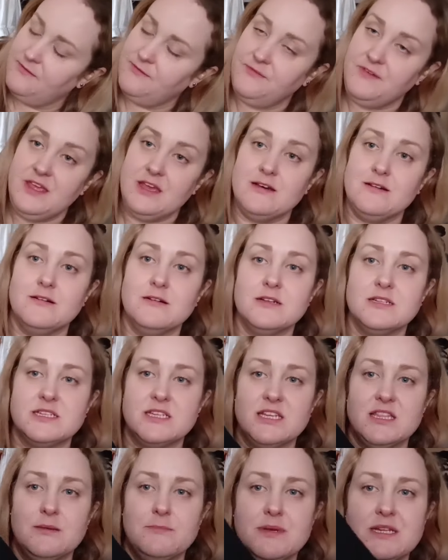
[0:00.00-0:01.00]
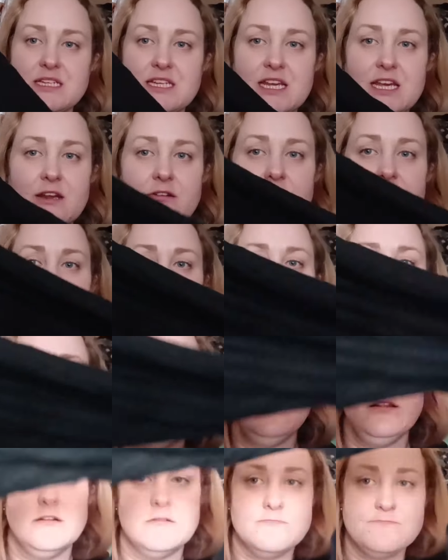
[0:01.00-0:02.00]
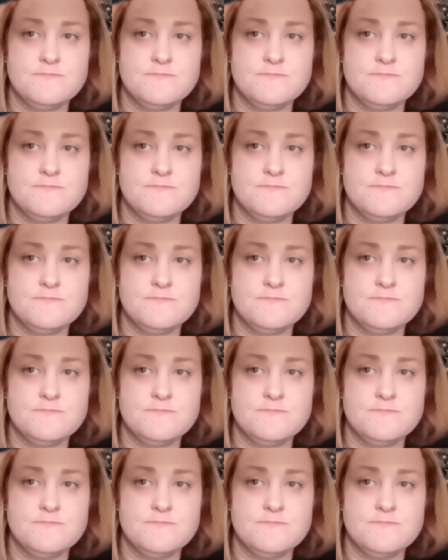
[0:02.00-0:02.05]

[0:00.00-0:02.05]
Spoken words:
feel to the material.